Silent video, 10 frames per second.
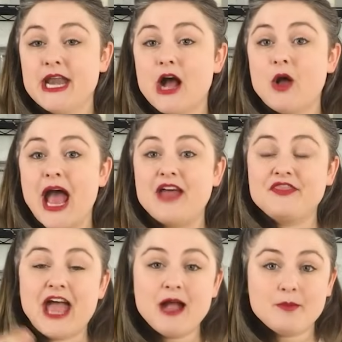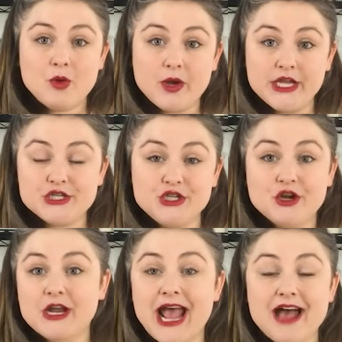Now at that point,
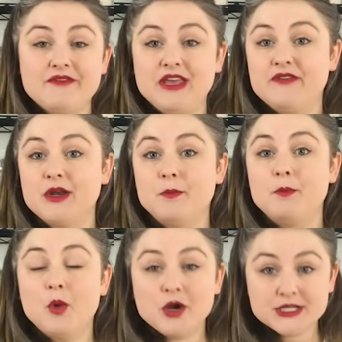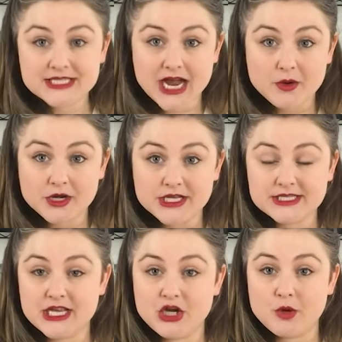you're gonna have even more
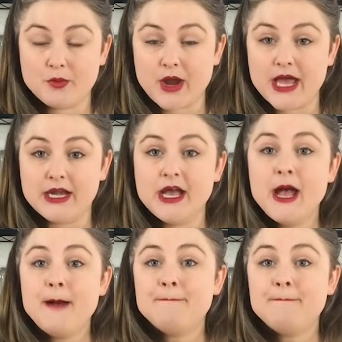sourness in your bread,